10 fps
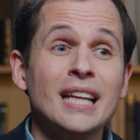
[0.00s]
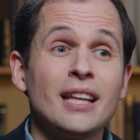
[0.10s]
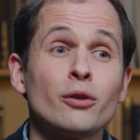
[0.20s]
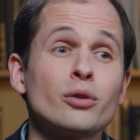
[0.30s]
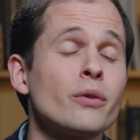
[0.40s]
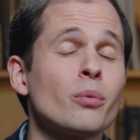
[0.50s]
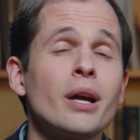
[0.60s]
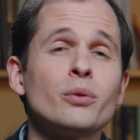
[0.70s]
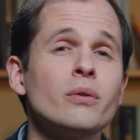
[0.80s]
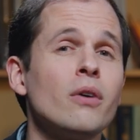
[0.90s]
They also have the
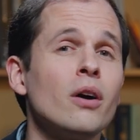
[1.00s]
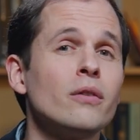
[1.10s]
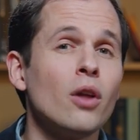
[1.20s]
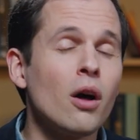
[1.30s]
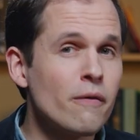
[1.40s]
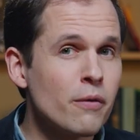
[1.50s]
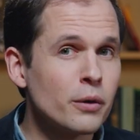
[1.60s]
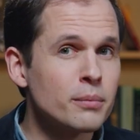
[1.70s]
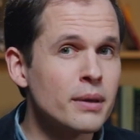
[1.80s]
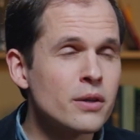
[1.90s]
right to involve law
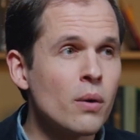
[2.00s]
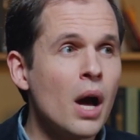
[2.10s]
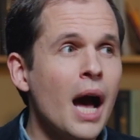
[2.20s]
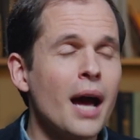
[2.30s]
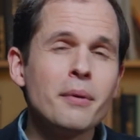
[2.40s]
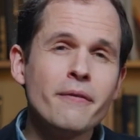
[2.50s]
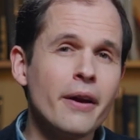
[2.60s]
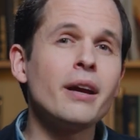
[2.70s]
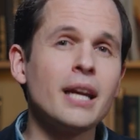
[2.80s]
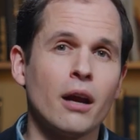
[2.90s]
enforcement. So I'd be
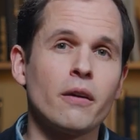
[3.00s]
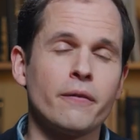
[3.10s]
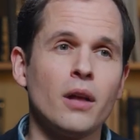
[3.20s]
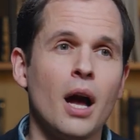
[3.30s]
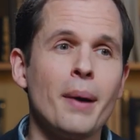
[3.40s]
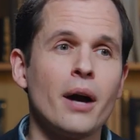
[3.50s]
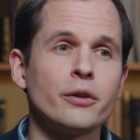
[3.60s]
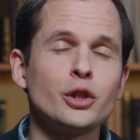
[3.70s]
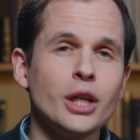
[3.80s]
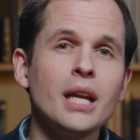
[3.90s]
very careful
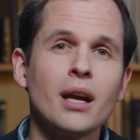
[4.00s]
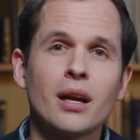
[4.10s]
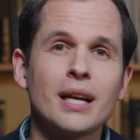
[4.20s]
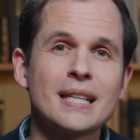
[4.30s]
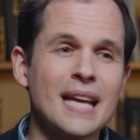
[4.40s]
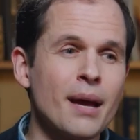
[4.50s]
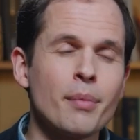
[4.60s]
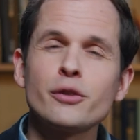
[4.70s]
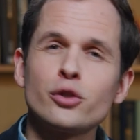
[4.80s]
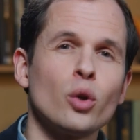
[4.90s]
about cheating on an exam
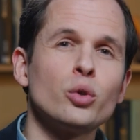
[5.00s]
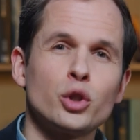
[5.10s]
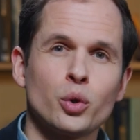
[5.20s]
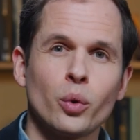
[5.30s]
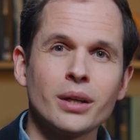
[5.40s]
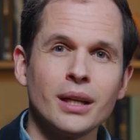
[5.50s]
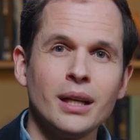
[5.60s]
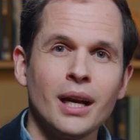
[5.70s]
that's so short.